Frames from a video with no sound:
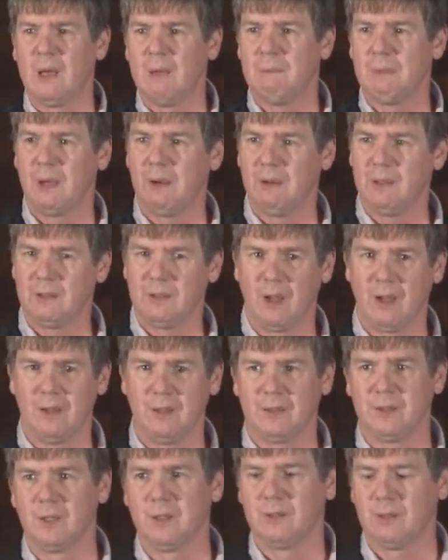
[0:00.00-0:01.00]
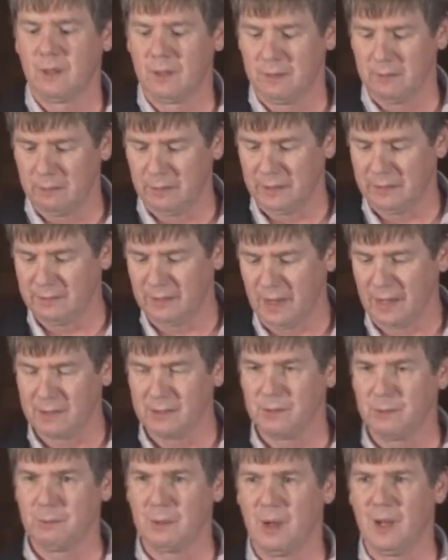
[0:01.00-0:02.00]
paleontologists, including Jack
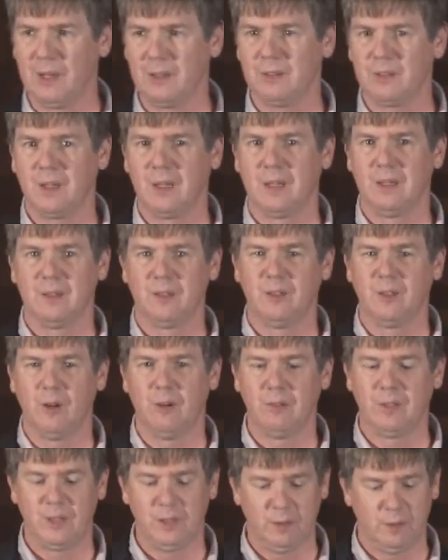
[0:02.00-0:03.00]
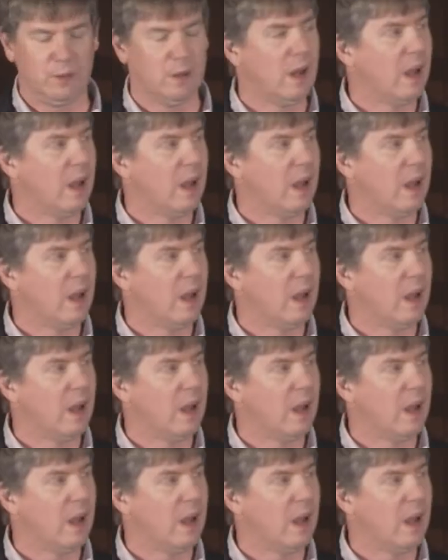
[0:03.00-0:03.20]
Sepkoski, as shown here,